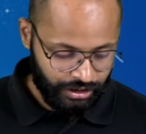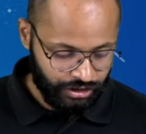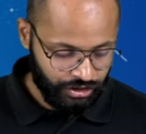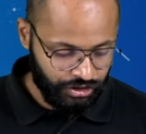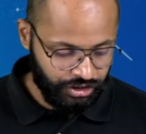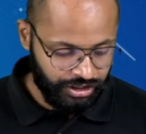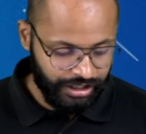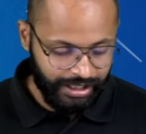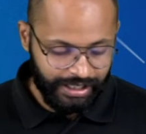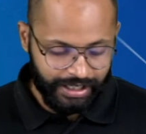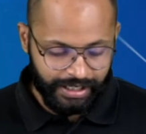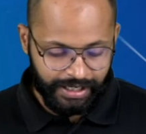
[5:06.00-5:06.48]

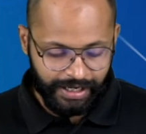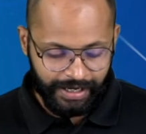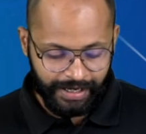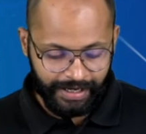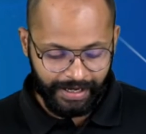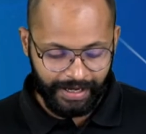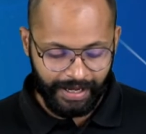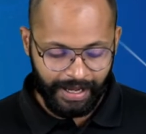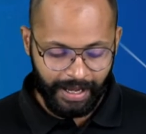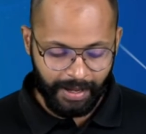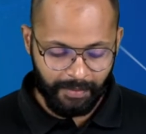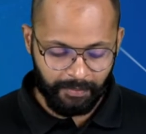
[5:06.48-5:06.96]

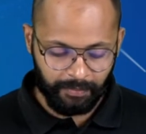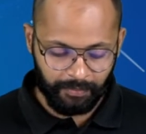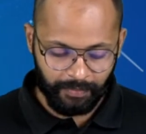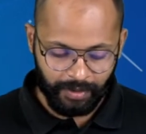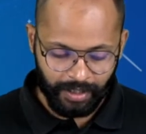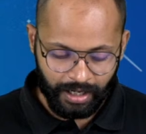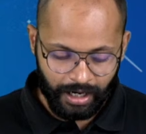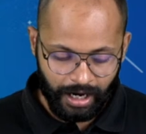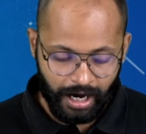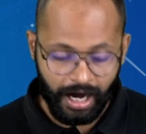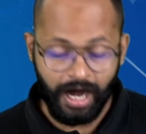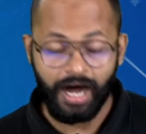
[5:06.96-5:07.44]

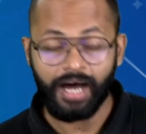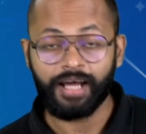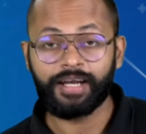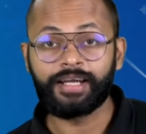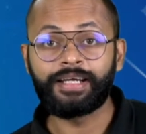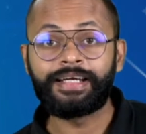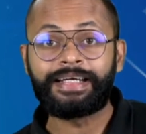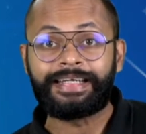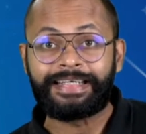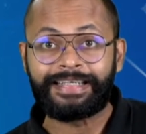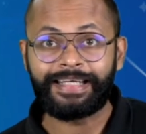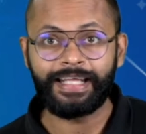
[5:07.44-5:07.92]

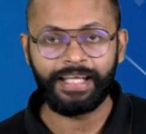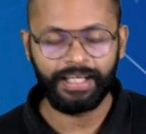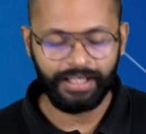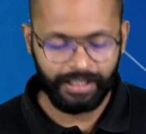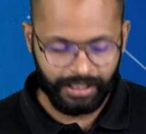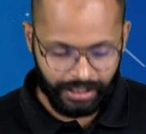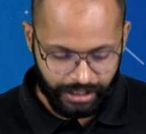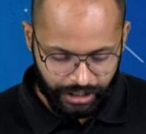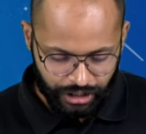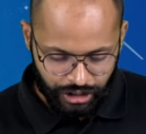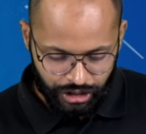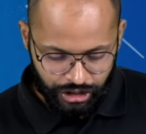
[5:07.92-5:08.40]
GMRT,
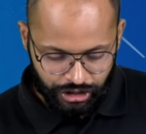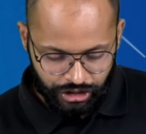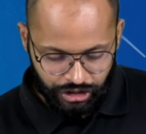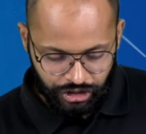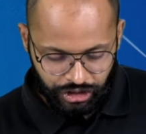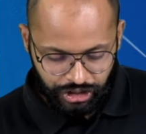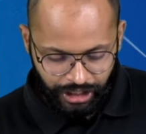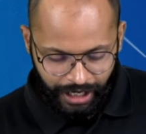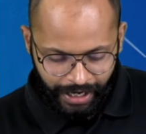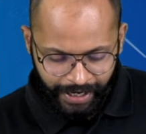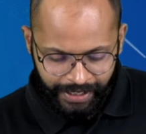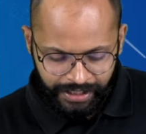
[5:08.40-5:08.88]

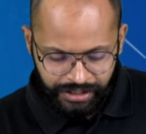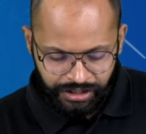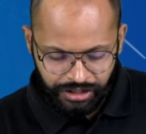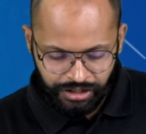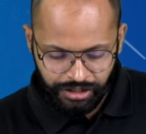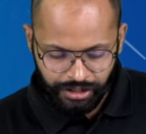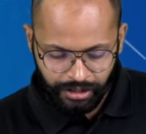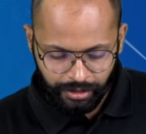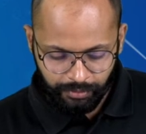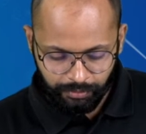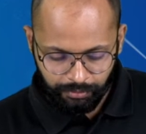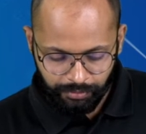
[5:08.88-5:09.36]

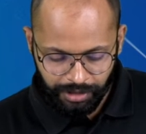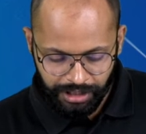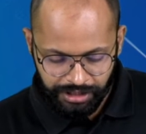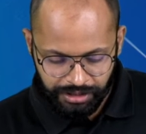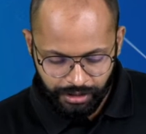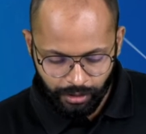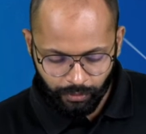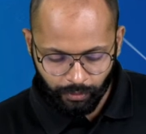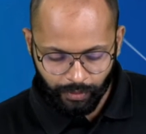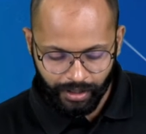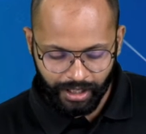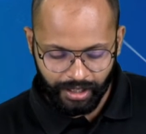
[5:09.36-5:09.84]
giant
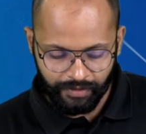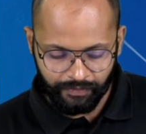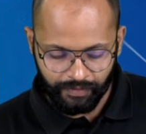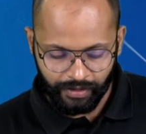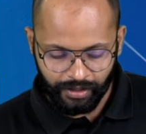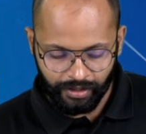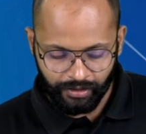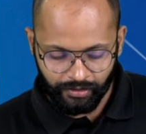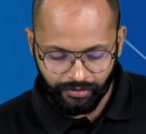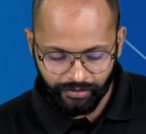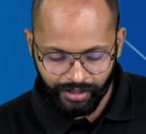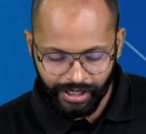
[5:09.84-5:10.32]
meter
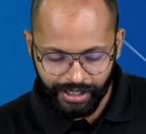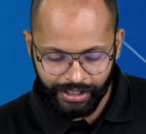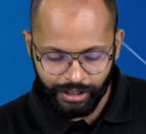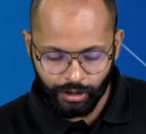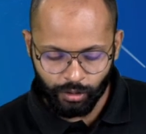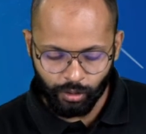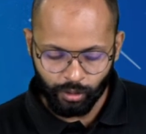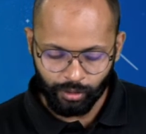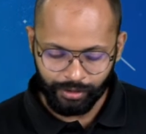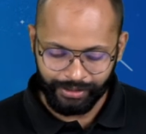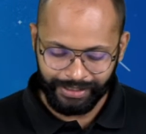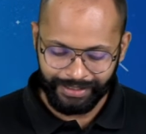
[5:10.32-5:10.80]
wave
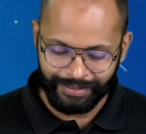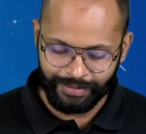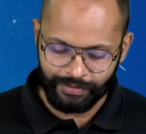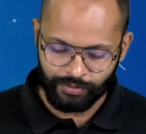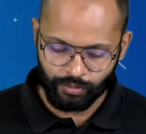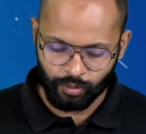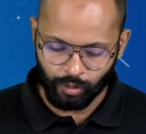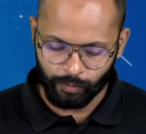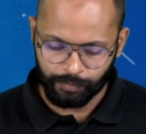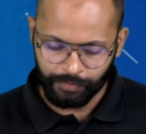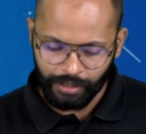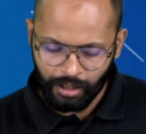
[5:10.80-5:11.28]
radio
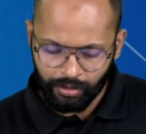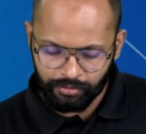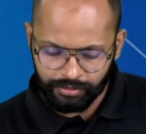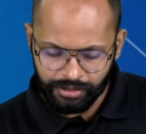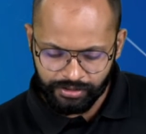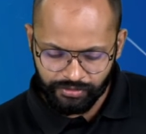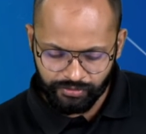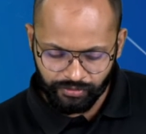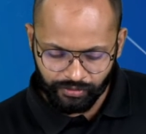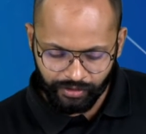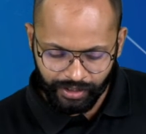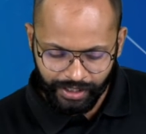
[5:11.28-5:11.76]
telescope. Now
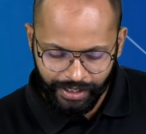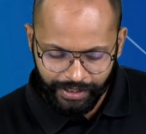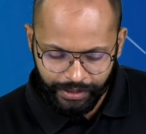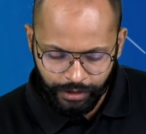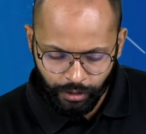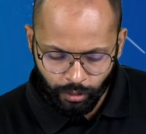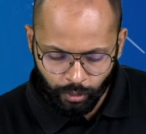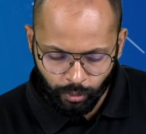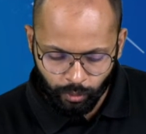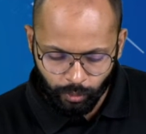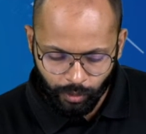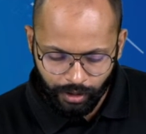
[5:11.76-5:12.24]
this
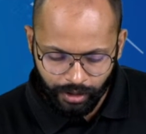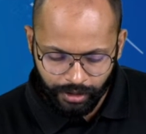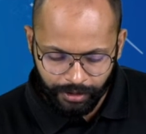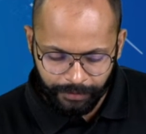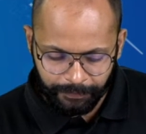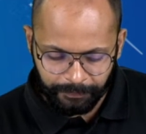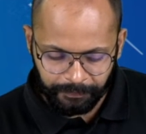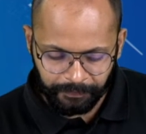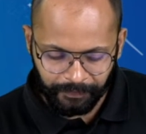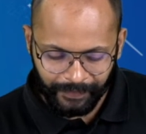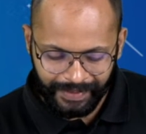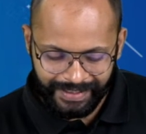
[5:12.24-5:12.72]
radio
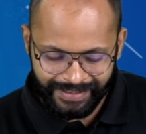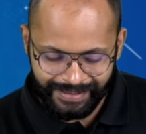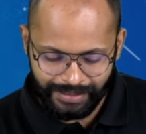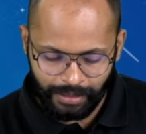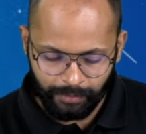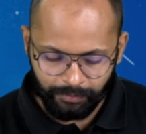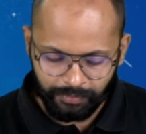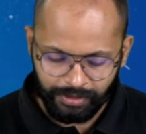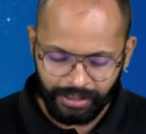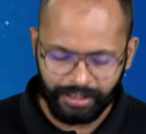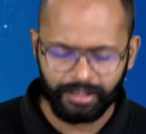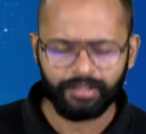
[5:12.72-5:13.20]
word is
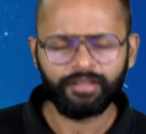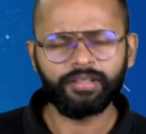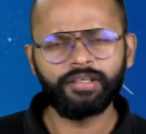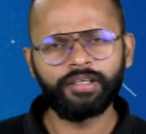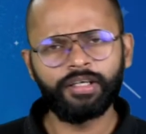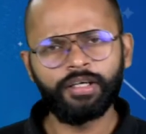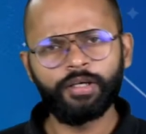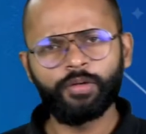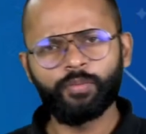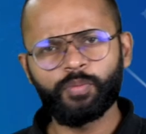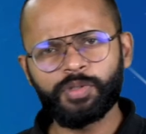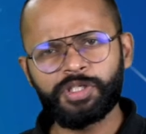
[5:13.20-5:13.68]
something
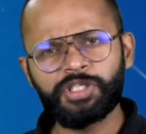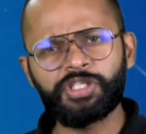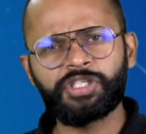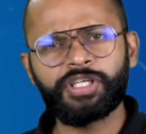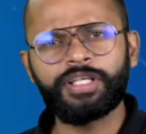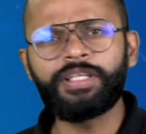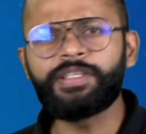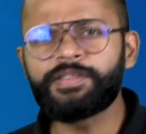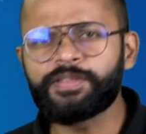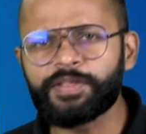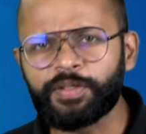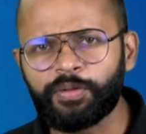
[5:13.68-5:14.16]
which
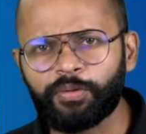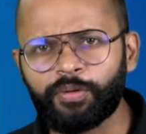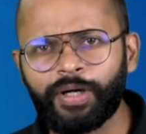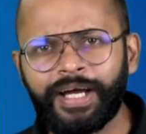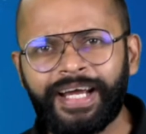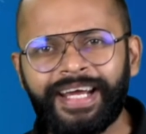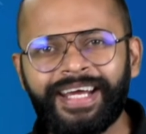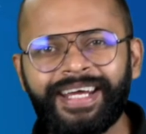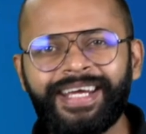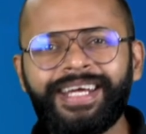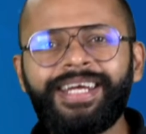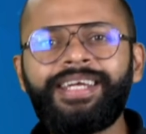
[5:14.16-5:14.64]
tells you
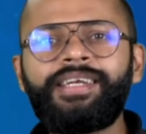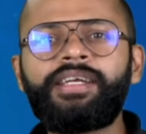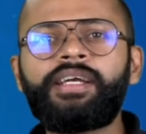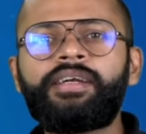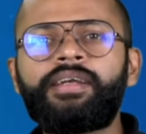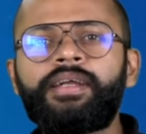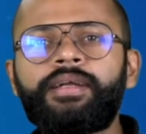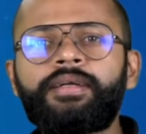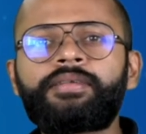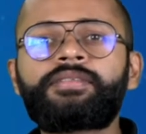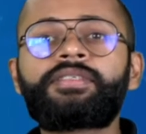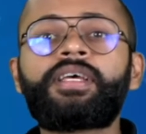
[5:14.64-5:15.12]
it
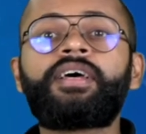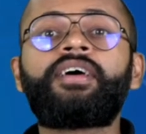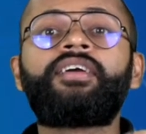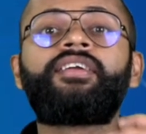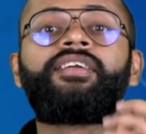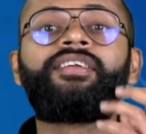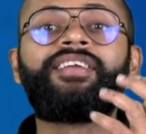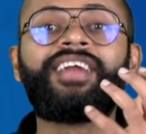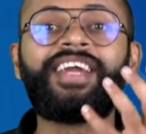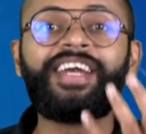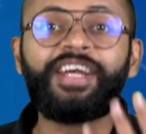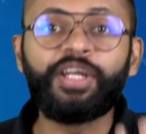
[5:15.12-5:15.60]
detects
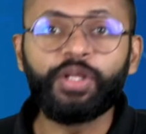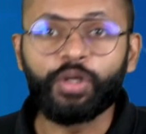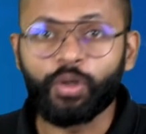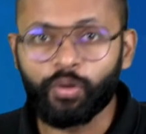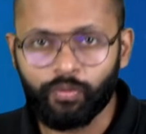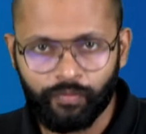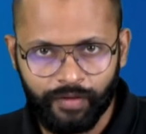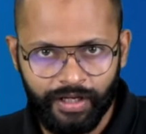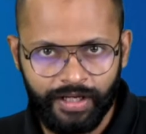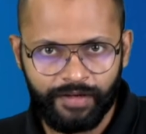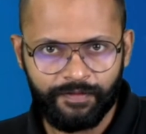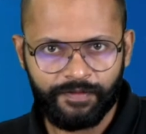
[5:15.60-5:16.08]
radio
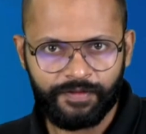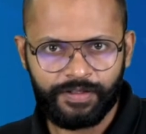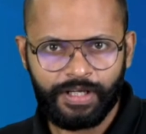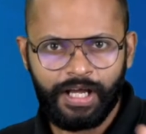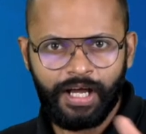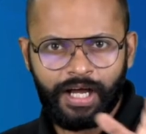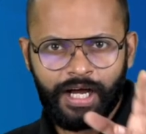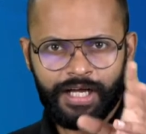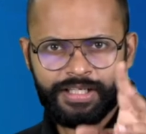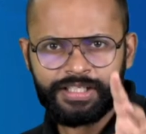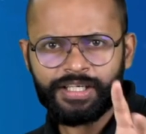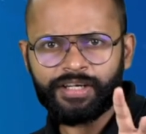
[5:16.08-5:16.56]
waves.
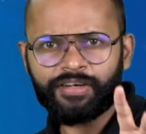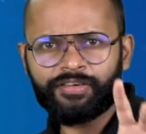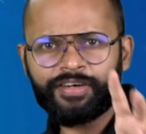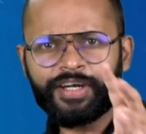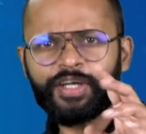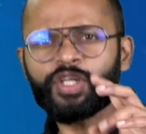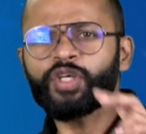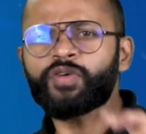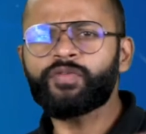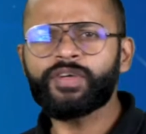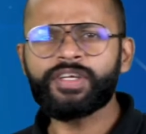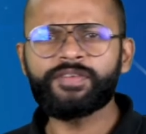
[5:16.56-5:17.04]
Acha,
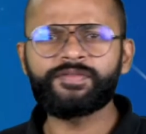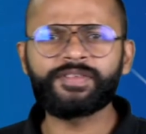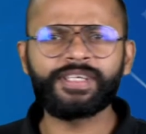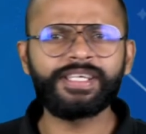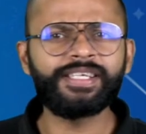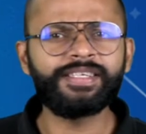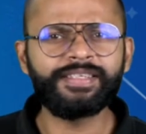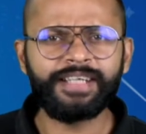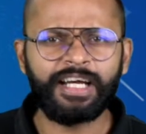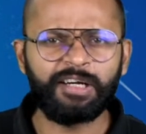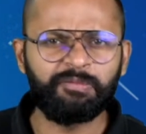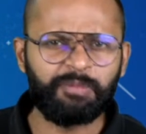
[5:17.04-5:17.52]
radio waves
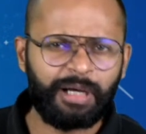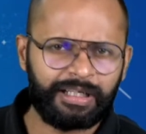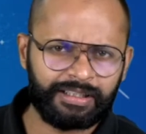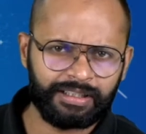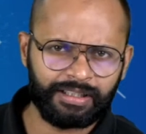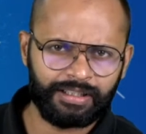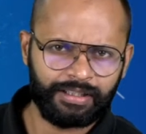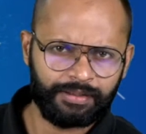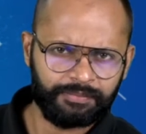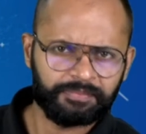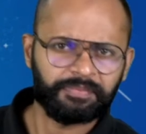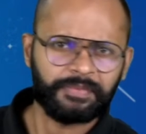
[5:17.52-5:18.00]
kis side mein
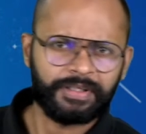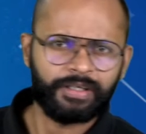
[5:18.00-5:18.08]
aata tha?